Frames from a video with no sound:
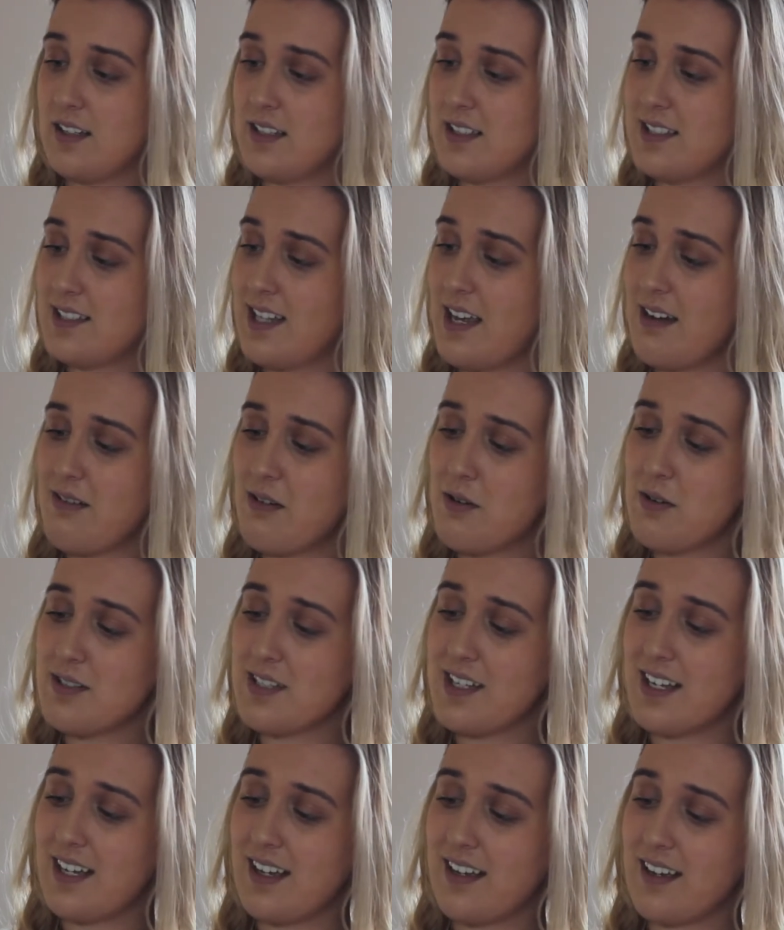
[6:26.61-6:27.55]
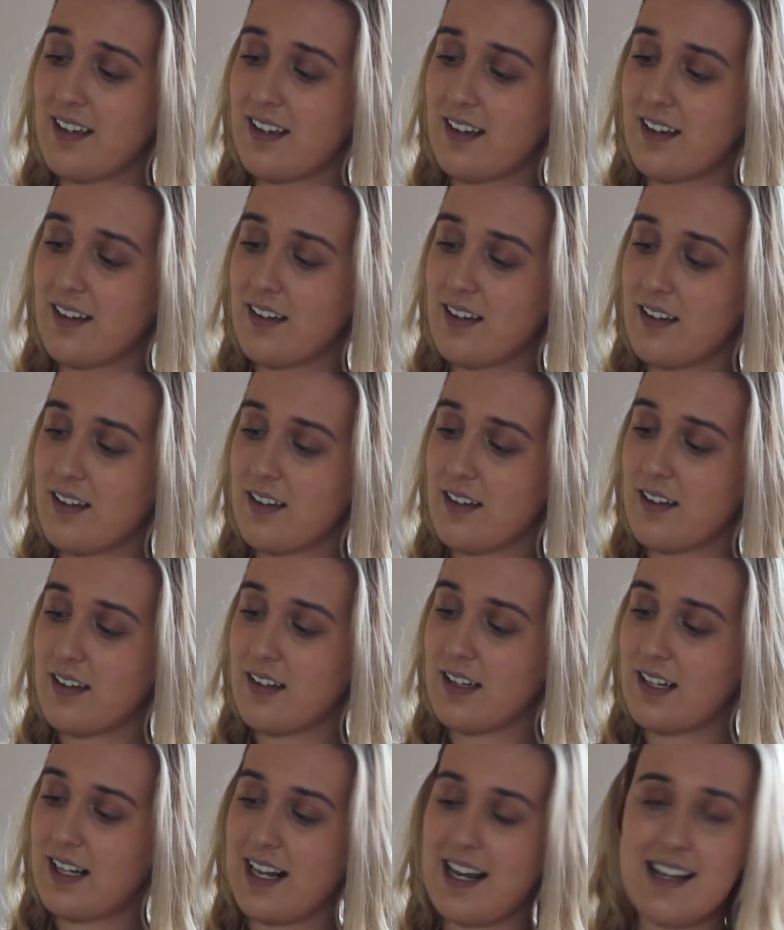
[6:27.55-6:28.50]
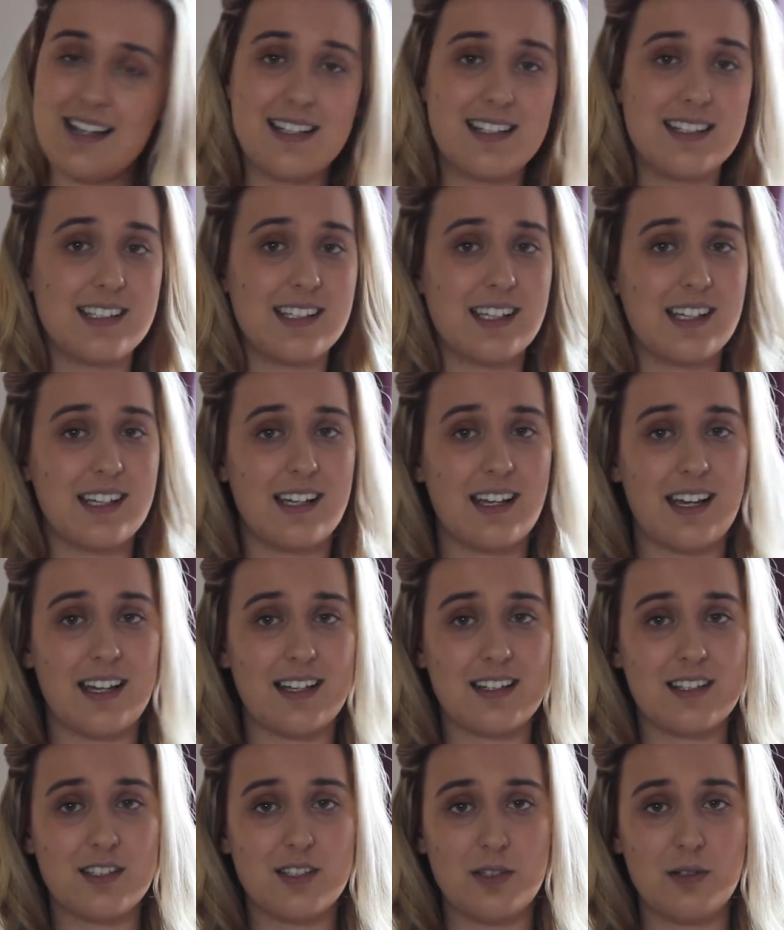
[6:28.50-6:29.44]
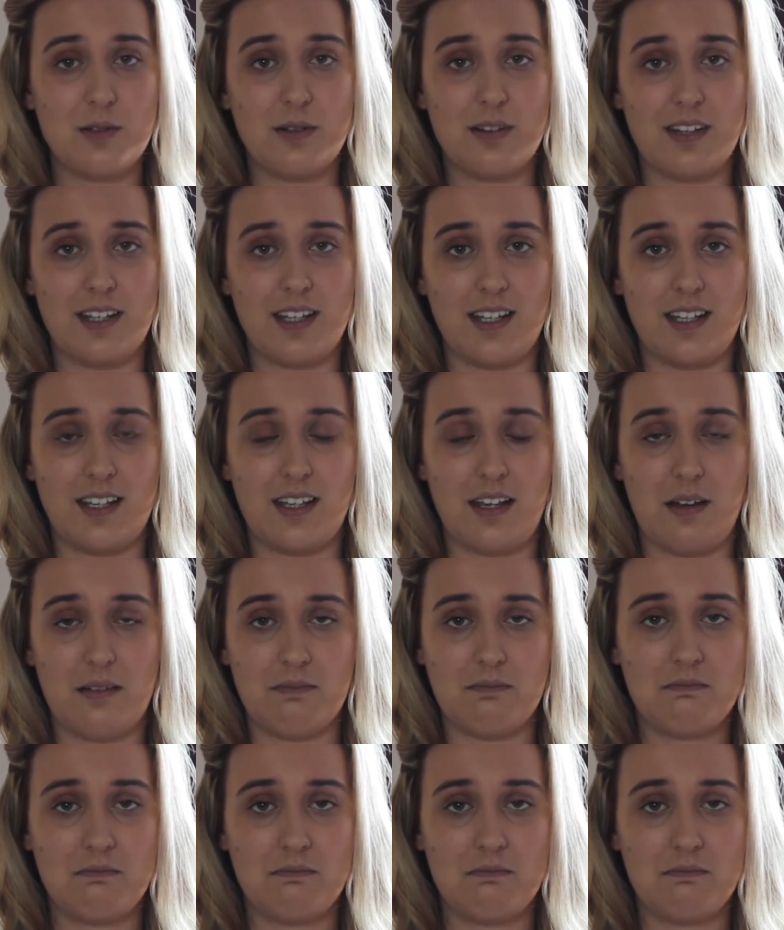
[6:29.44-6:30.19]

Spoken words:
Serozinc cleansing and soothing